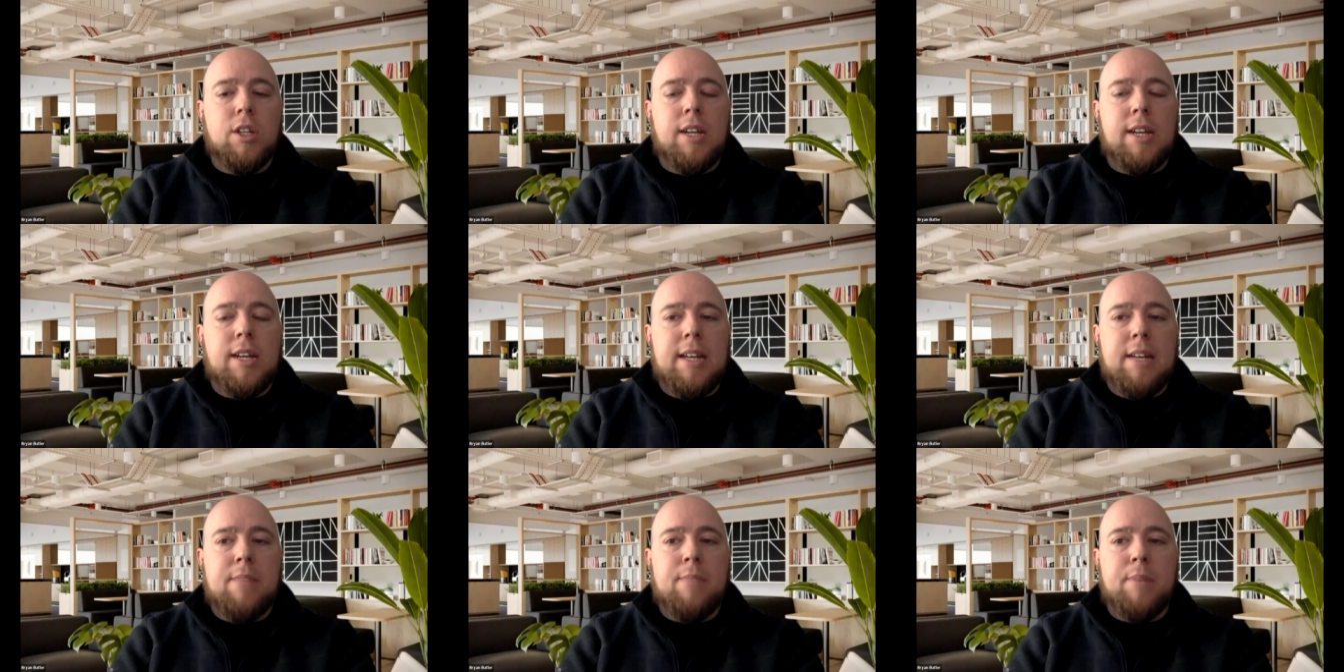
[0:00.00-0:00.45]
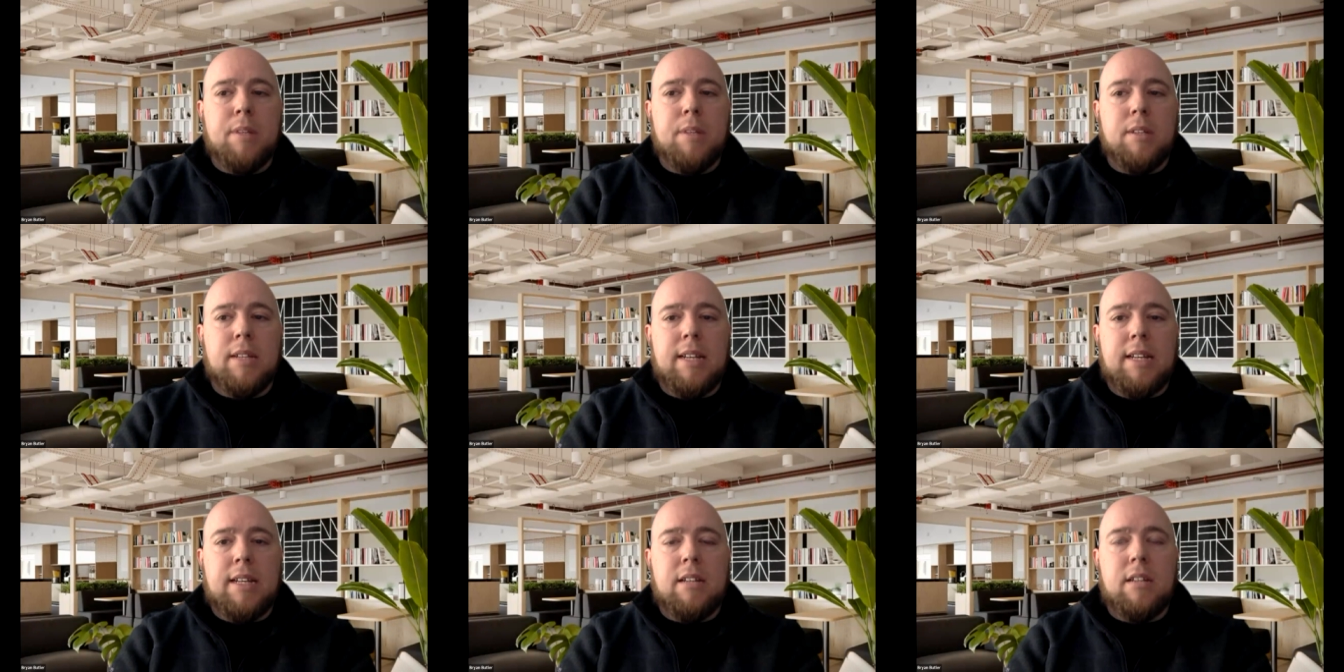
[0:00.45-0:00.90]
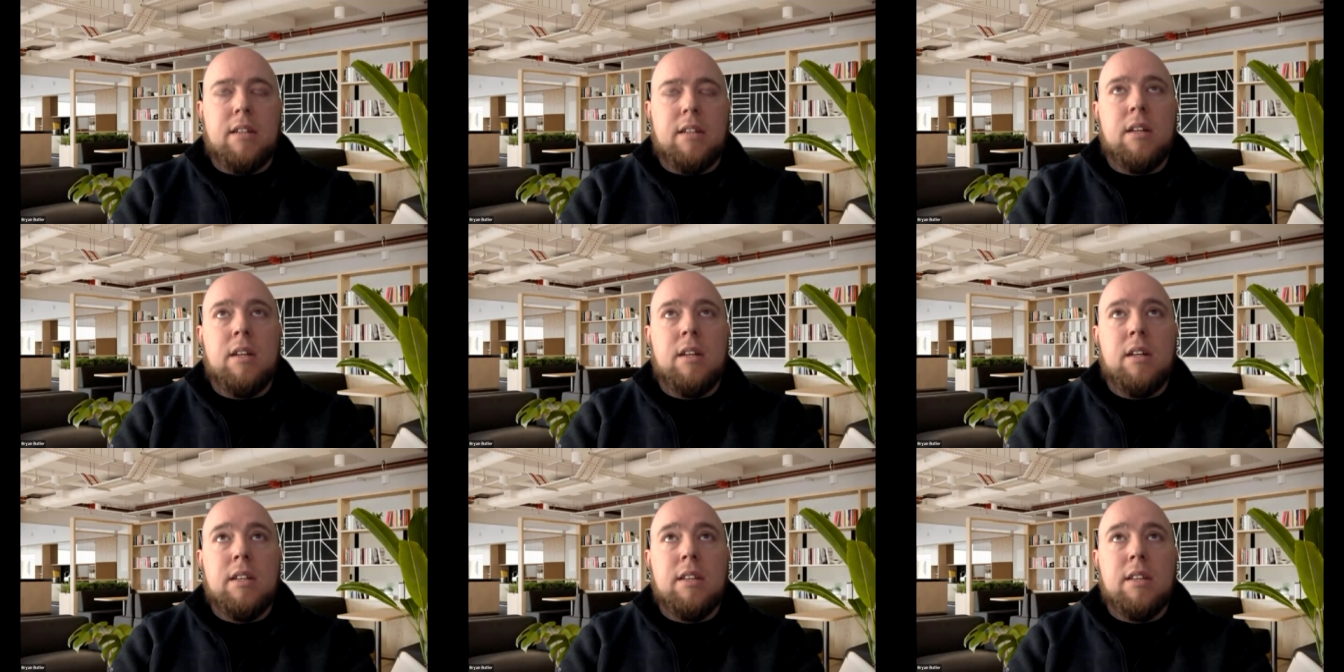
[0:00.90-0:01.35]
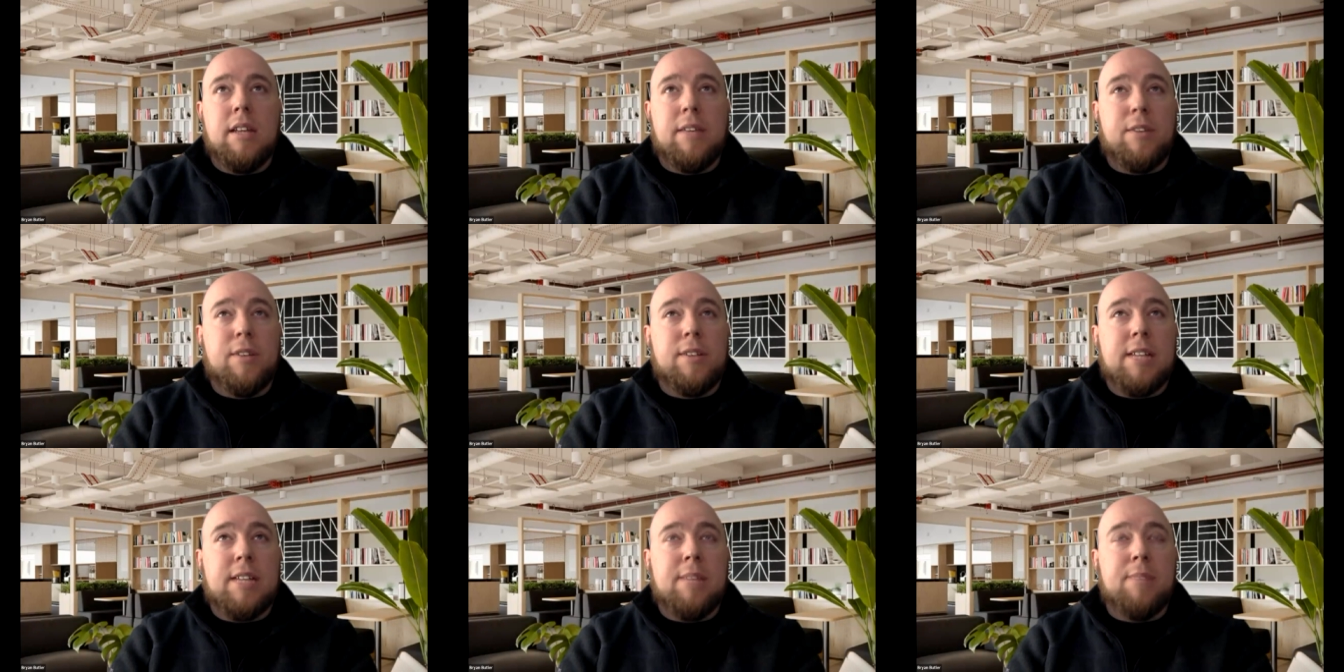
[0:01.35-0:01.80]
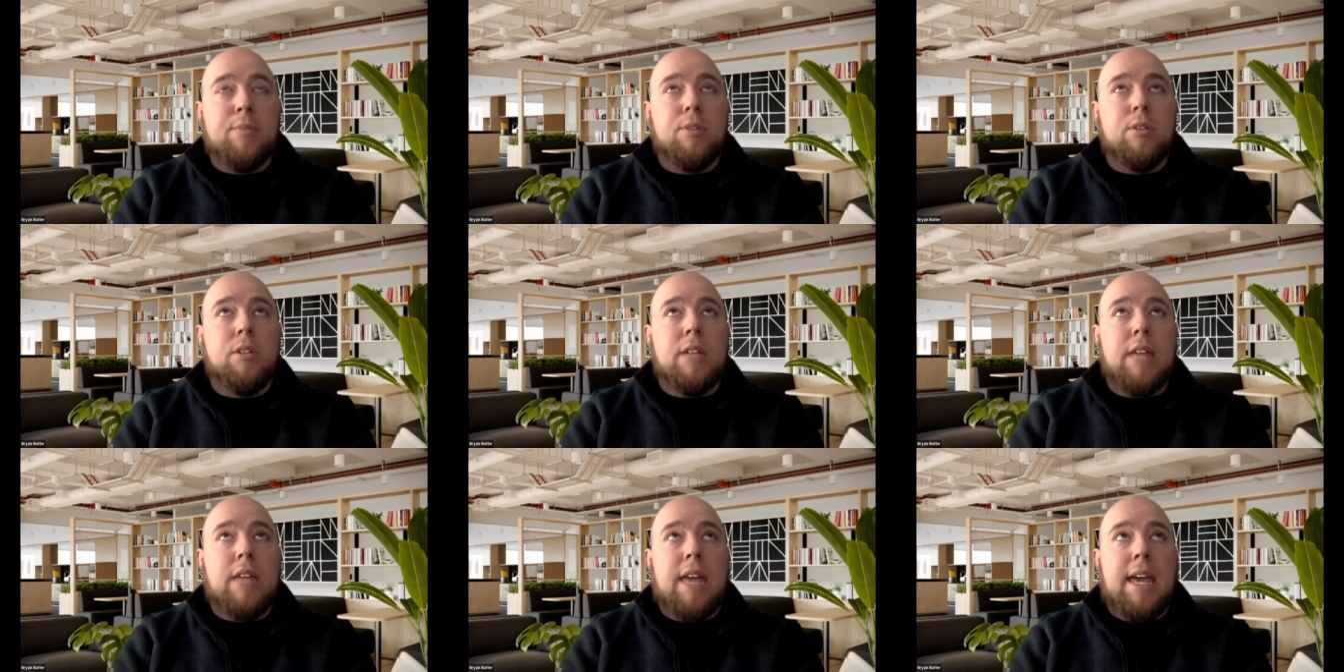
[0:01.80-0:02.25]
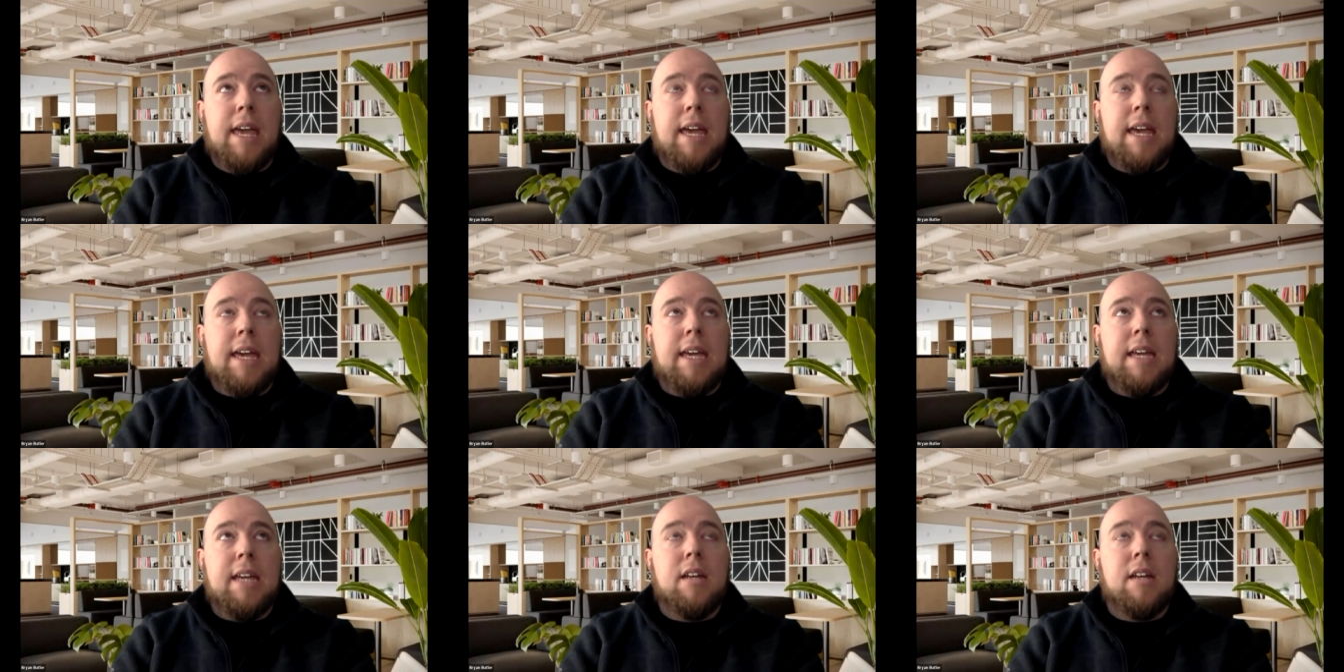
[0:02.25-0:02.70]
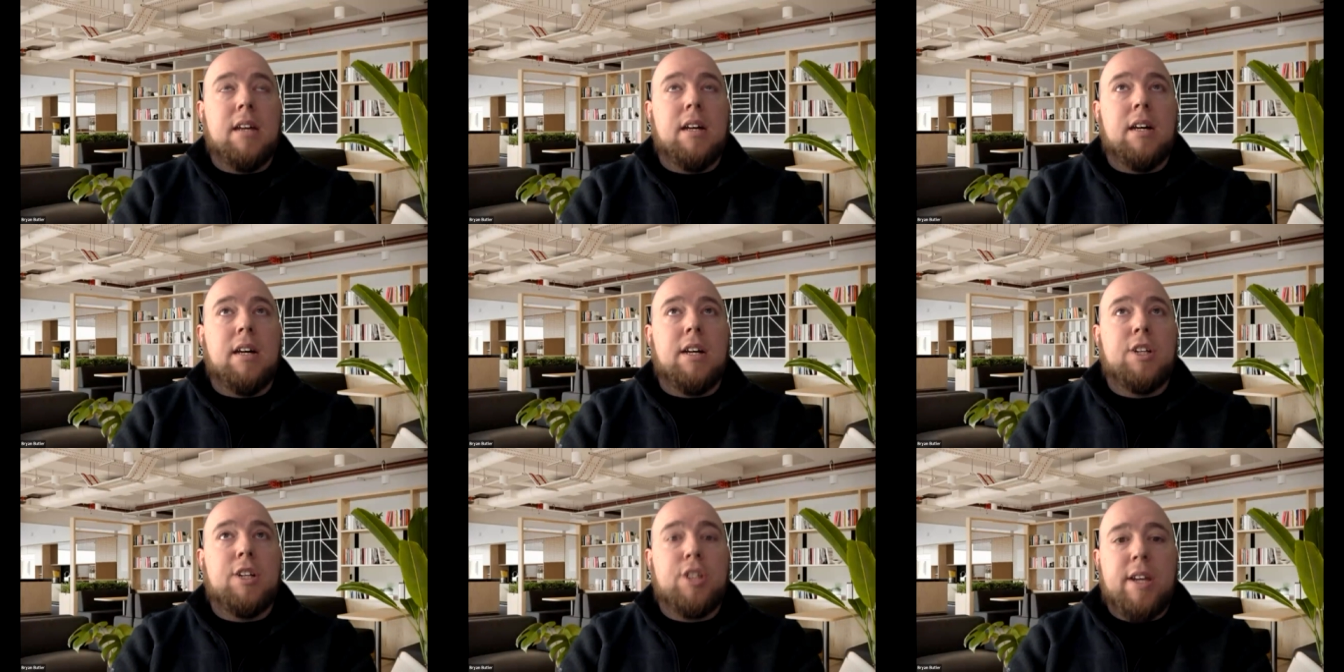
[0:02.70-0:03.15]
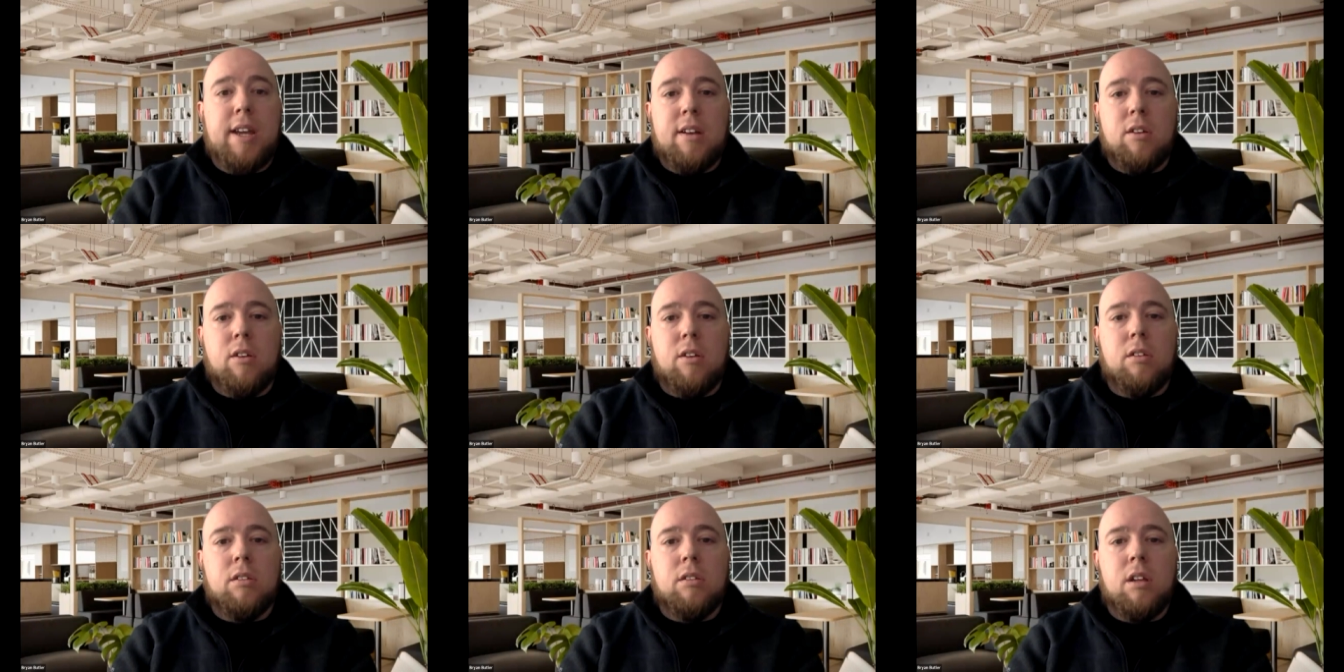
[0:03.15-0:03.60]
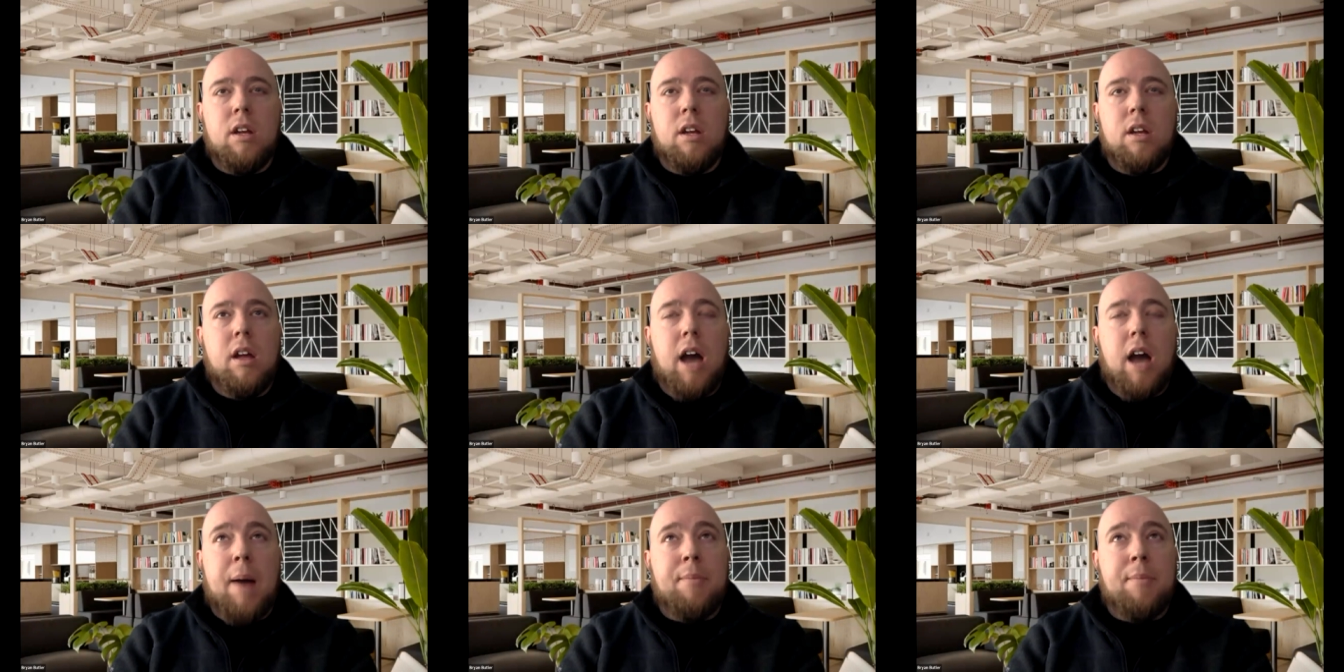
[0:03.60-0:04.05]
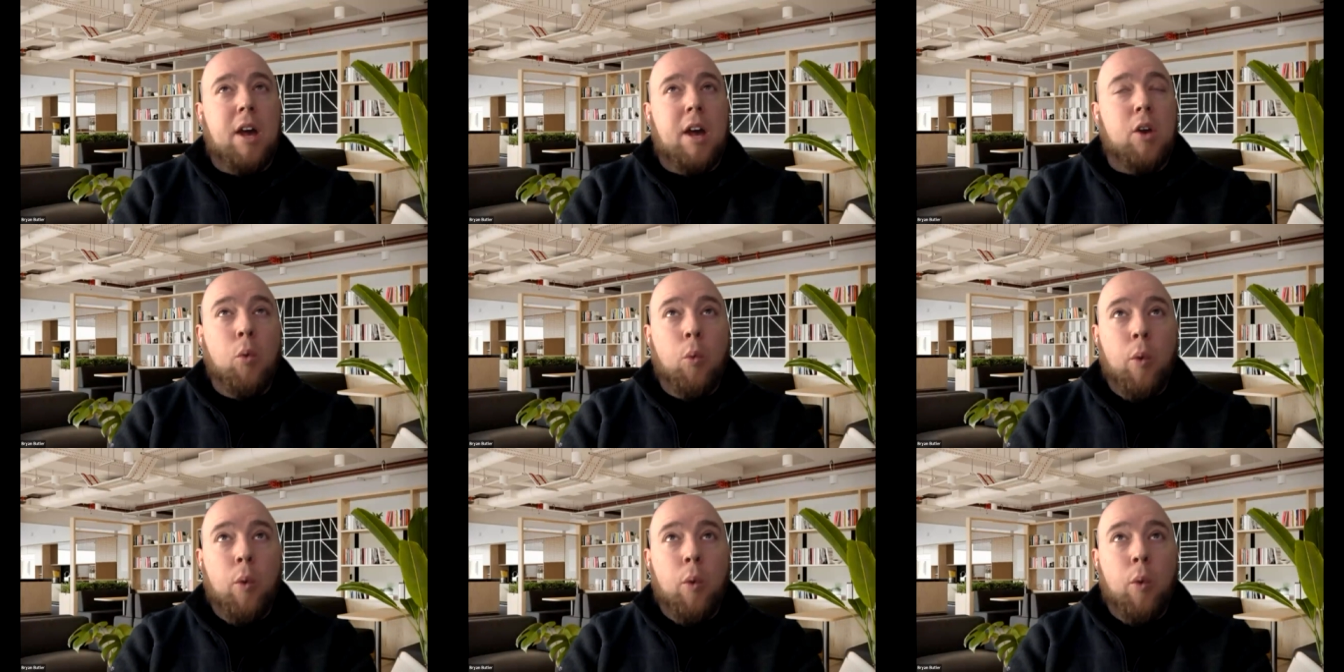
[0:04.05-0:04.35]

you're looking at building, like for example, a channel,